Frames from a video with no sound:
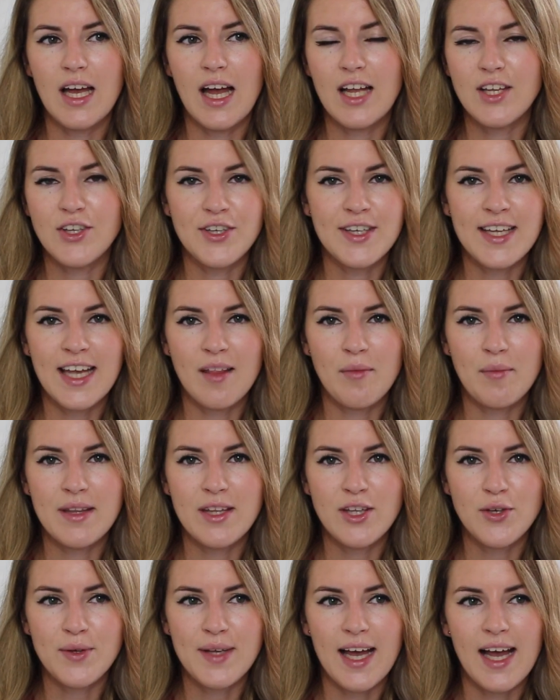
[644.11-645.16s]
and you can get them in
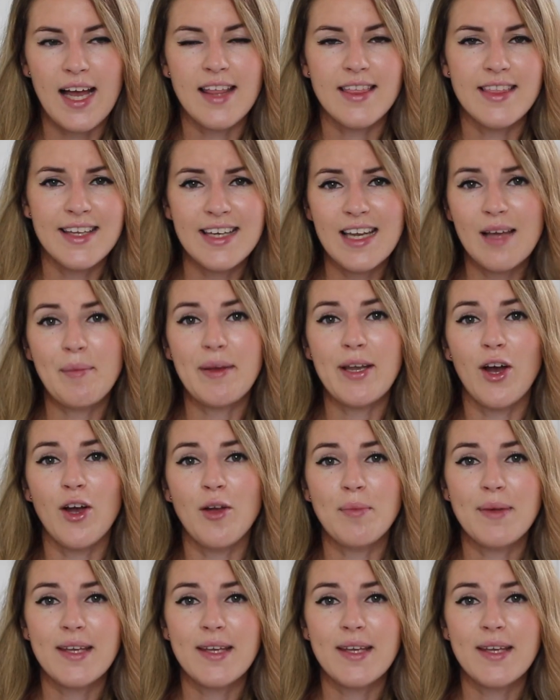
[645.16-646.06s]
the UK, then let me know